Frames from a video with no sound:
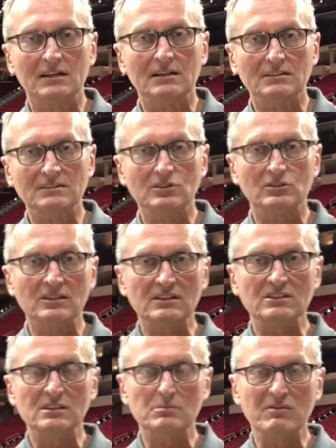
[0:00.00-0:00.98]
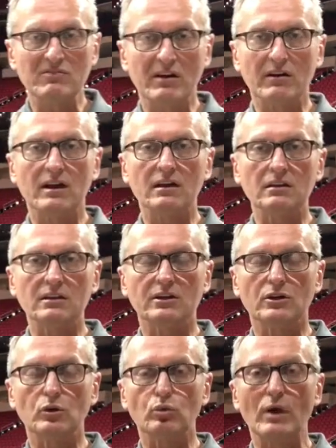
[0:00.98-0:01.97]
is there needs to be very
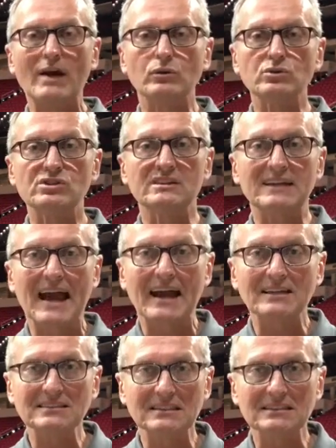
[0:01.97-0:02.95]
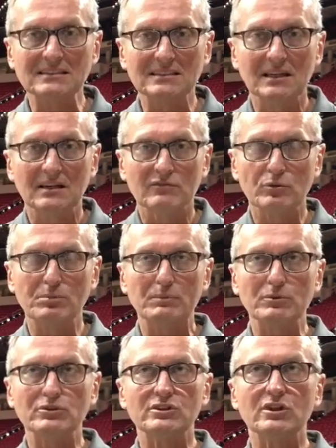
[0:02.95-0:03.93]
clear routes and exits for
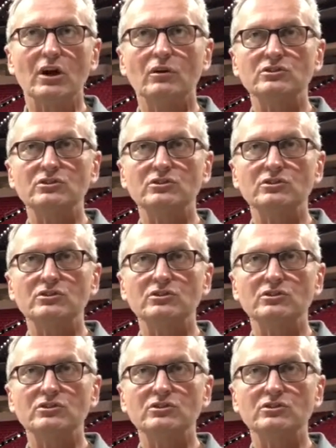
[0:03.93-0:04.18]
people to go.